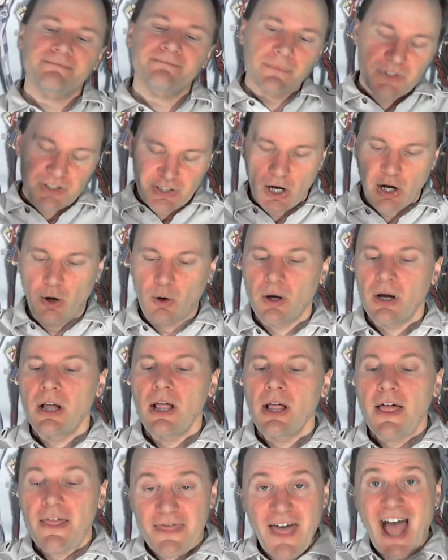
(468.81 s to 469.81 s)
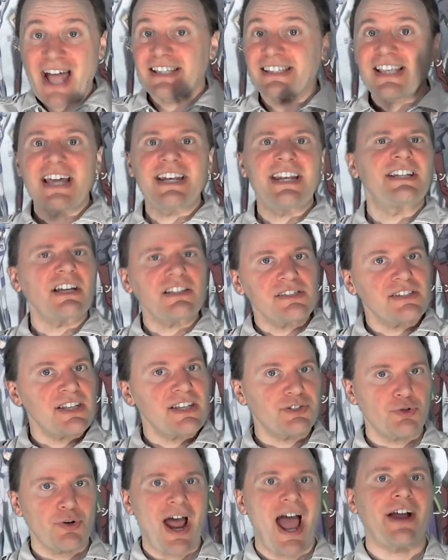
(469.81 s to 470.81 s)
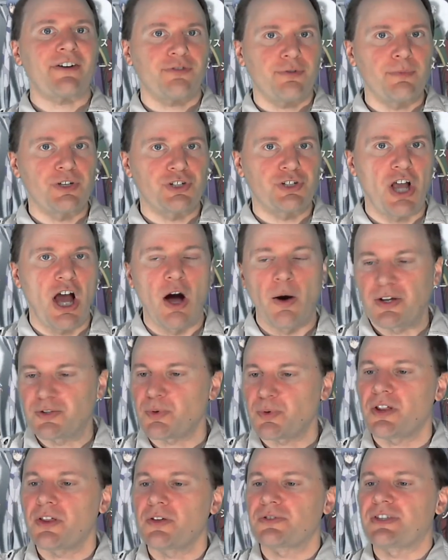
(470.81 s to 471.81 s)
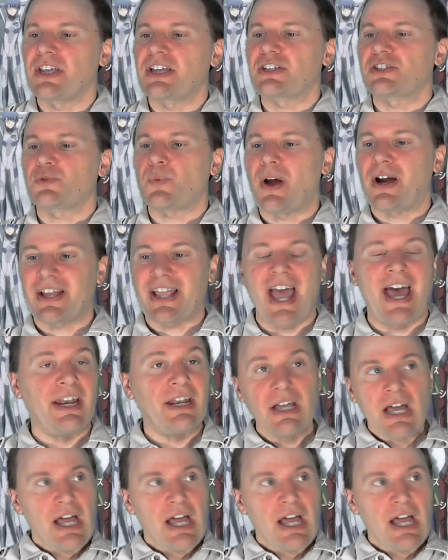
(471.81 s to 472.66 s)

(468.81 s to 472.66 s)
So, that said, it doesn't detract from the show. It's one of those things where, again,